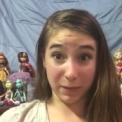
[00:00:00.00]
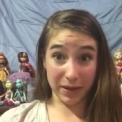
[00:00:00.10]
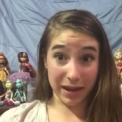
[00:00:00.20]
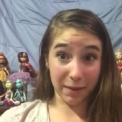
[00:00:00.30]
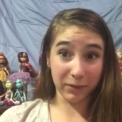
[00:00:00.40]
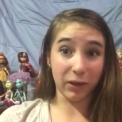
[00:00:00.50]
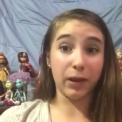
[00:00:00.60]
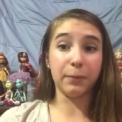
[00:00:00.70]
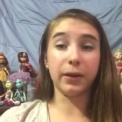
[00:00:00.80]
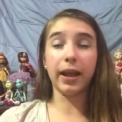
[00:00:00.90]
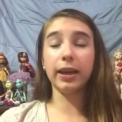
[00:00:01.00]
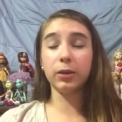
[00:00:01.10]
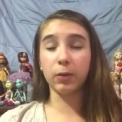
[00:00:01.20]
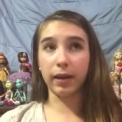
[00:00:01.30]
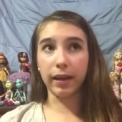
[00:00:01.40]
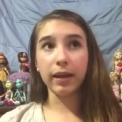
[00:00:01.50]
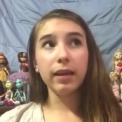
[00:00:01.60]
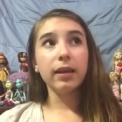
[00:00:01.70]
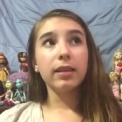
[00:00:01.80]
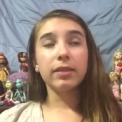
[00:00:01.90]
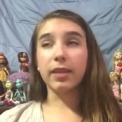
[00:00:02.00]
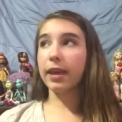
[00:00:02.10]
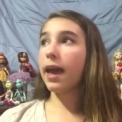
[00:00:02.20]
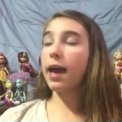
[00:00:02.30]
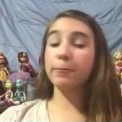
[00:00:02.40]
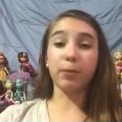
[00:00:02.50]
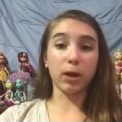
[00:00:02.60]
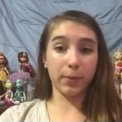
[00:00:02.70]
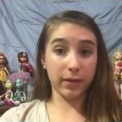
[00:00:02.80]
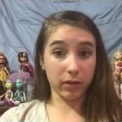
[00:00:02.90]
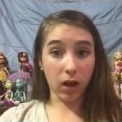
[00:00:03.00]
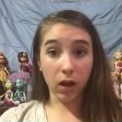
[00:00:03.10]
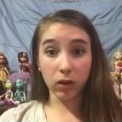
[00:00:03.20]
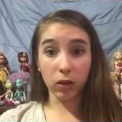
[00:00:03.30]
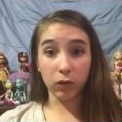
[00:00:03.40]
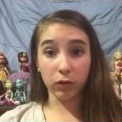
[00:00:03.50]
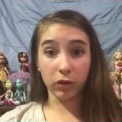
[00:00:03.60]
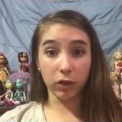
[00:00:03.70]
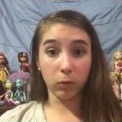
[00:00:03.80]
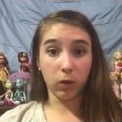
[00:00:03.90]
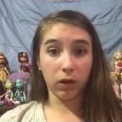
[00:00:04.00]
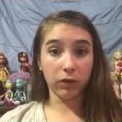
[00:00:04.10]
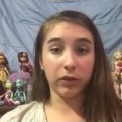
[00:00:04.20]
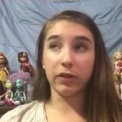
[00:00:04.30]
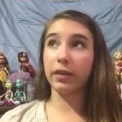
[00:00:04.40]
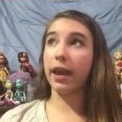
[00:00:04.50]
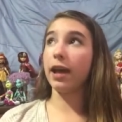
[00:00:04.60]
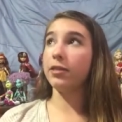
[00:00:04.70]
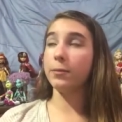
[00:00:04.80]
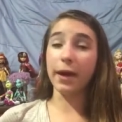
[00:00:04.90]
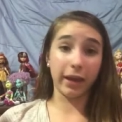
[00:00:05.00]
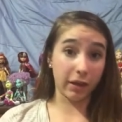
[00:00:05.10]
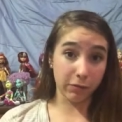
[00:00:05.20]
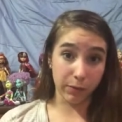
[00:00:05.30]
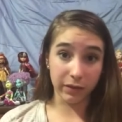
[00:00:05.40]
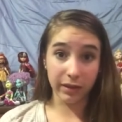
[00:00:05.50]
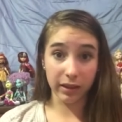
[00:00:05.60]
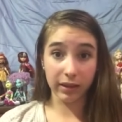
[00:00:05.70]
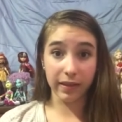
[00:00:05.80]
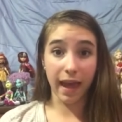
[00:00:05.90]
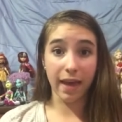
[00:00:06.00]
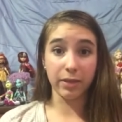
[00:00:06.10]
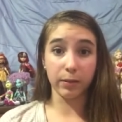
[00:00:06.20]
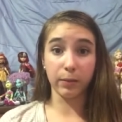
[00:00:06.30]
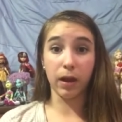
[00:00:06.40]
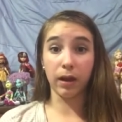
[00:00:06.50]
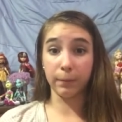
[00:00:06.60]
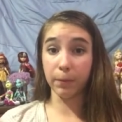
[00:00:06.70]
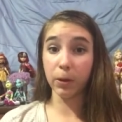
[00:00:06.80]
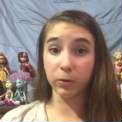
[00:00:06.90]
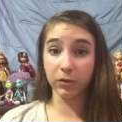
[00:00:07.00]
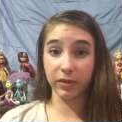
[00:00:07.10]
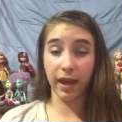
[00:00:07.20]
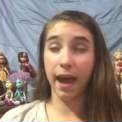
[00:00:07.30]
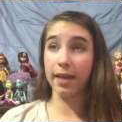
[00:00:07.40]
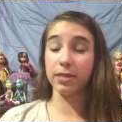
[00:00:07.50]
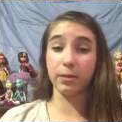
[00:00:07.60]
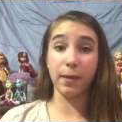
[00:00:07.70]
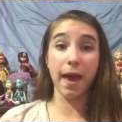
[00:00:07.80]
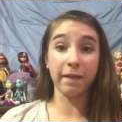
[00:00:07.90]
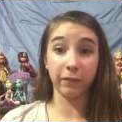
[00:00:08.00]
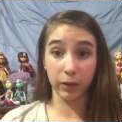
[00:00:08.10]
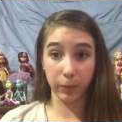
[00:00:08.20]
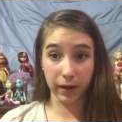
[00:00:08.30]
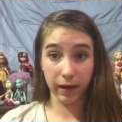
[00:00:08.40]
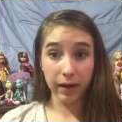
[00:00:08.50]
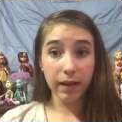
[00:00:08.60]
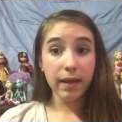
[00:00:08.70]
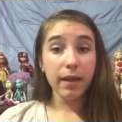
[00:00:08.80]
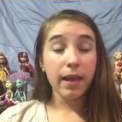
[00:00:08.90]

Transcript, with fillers: correct me, I'm sorry. But anyway, they had Barbies all over their walls. They had them hanging from the ceiling, they had them on posts, they had them everywhere.